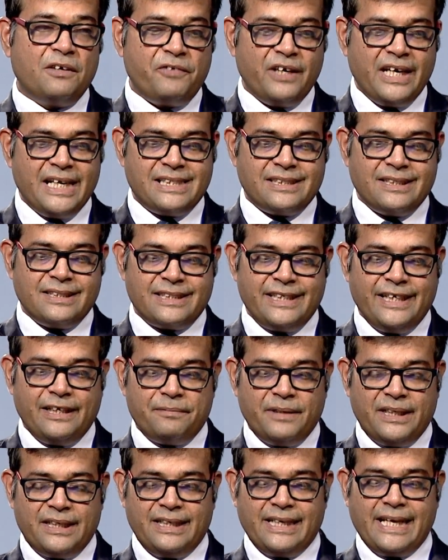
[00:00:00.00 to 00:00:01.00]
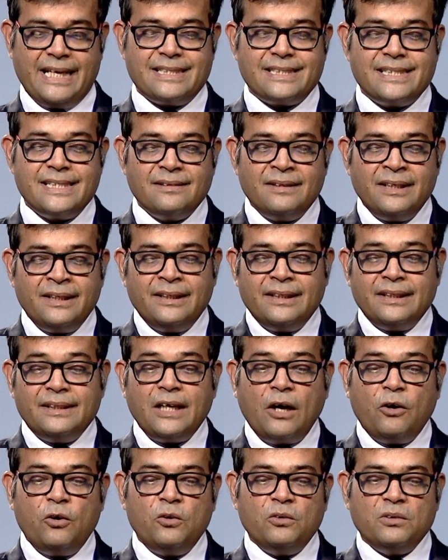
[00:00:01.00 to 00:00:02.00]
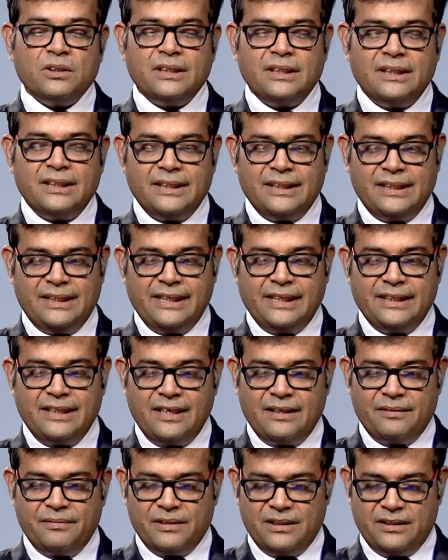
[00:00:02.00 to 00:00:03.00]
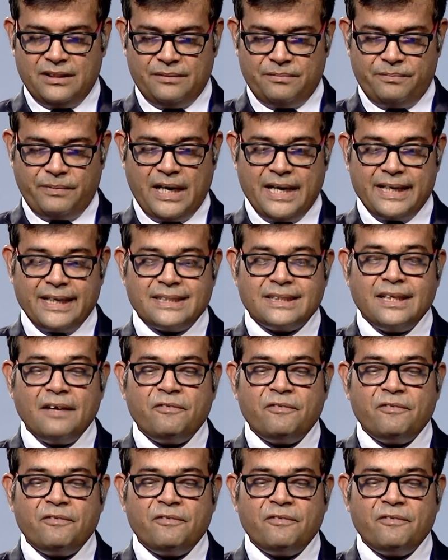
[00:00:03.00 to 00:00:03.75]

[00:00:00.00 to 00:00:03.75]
financial statement analysis. Now another part is the